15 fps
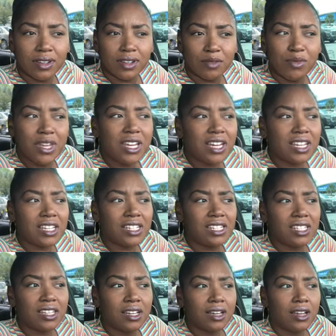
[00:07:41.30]

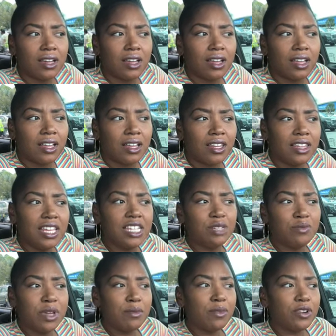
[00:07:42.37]
Because these
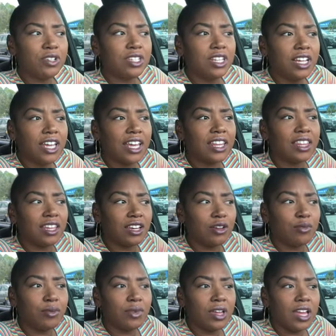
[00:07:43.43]
members look at
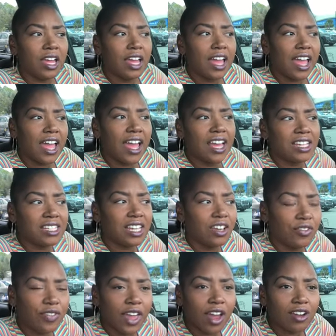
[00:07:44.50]
them as
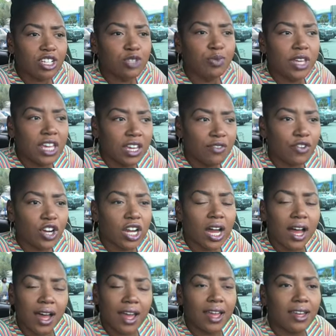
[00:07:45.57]
if they are speaking for
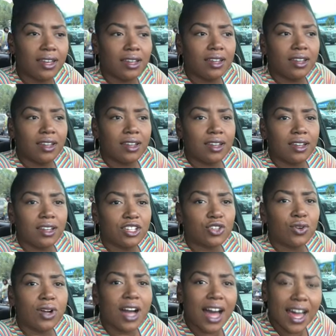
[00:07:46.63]
God.
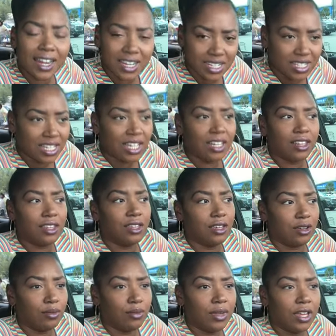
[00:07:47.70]
So God is telling
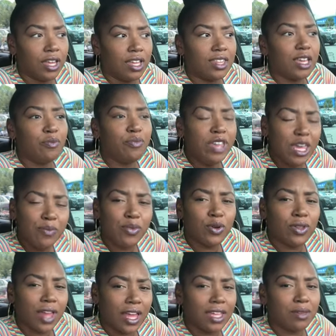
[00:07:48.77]
them that people
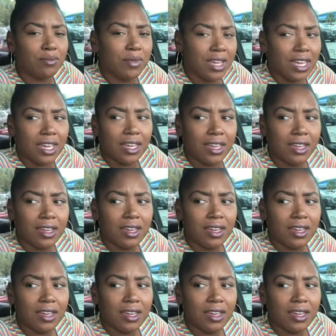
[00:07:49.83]
like me